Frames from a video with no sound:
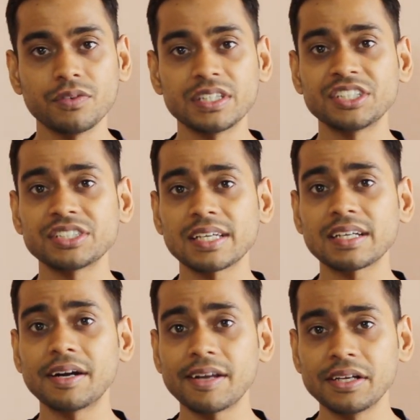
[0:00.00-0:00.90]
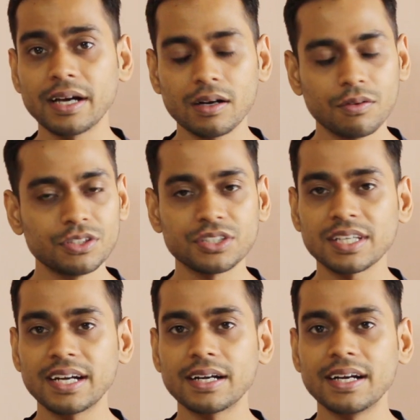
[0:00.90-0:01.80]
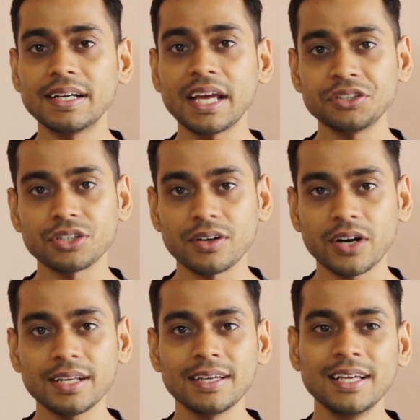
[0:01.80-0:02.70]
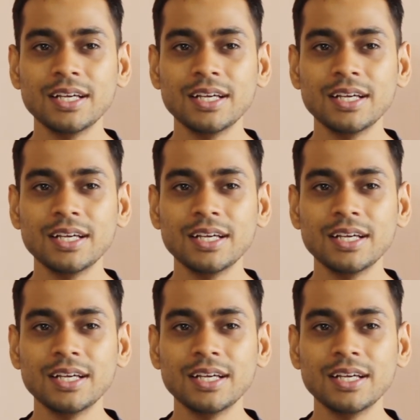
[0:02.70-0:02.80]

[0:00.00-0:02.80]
which is our intention, right?